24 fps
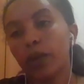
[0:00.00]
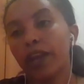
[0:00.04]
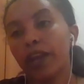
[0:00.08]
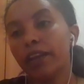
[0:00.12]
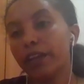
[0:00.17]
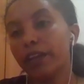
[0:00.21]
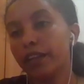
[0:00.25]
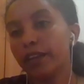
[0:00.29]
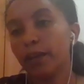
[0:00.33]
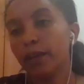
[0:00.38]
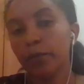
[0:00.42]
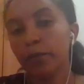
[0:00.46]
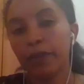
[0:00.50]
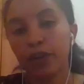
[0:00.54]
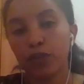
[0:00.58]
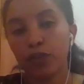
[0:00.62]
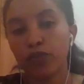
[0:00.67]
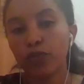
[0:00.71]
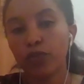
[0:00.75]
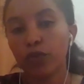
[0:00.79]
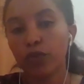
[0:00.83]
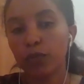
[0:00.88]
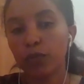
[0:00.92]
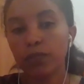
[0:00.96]
to any number
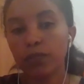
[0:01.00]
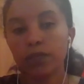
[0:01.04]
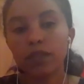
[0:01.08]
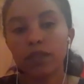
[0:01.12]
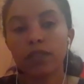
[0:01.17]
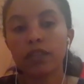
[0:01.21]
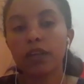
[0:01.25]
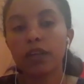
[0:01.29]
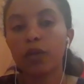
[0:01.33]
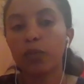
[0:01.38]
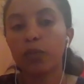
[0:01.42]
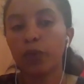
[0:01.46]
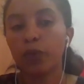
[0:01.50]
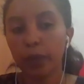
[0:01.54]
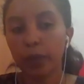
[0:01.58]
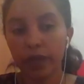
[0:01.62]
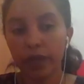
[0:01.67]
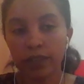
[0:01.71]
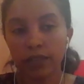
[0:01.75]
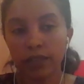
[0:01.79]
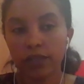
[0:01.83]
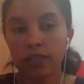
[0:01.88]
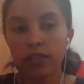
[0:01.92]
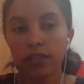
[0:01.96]
of groups we
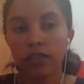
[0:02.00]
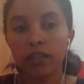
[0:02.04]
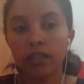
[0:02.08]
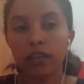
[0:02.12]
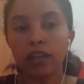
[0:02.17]
want.